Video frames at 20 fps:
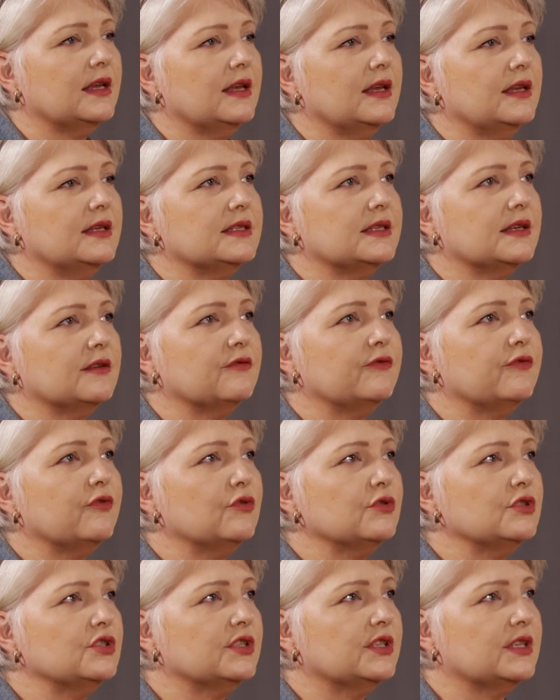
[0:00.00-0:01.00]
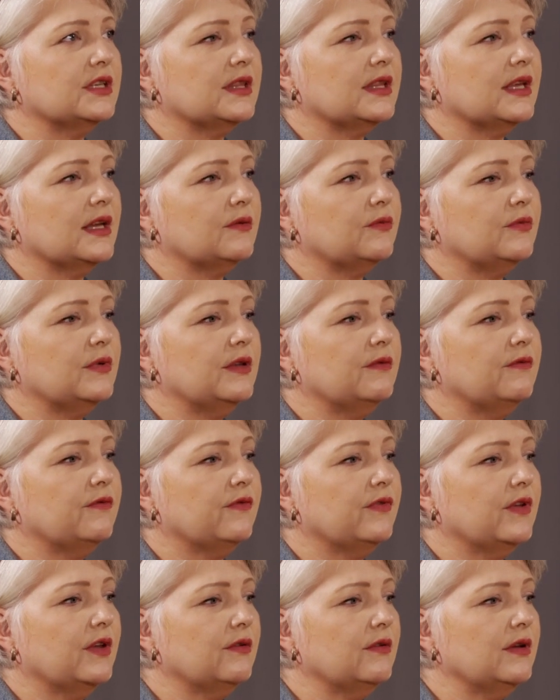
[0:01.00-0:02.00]
it's unfortunate that we're
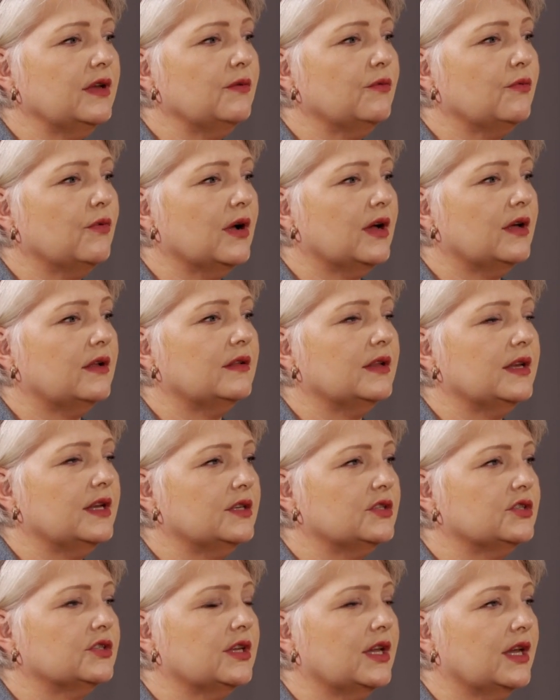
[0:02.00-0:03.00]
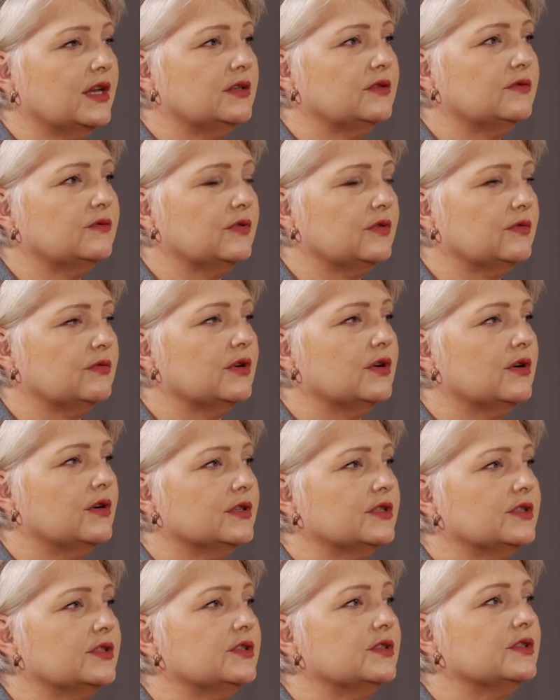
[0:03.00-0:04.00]
very well educated with
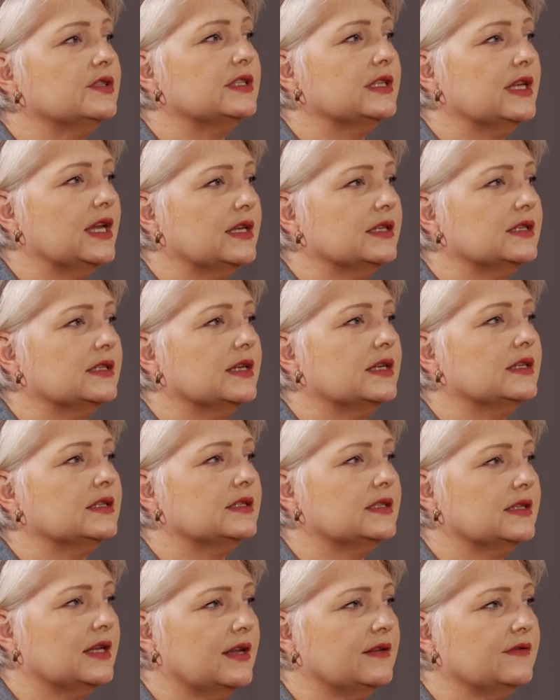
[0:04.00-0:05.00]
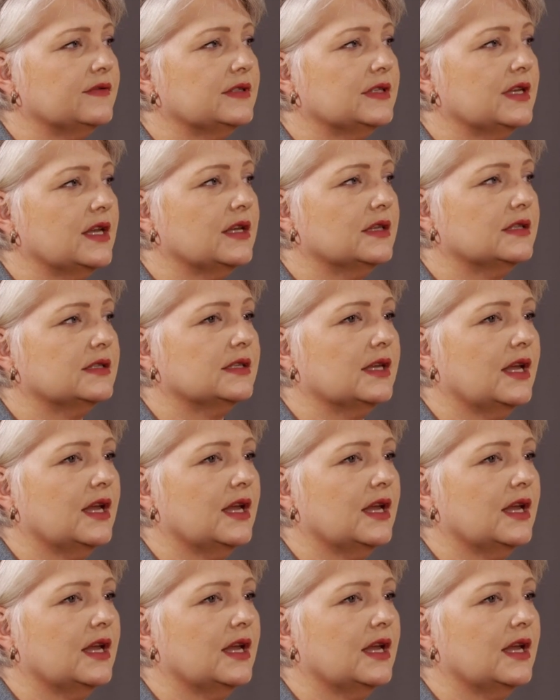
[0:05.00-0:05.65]
regards to sex and safe sex.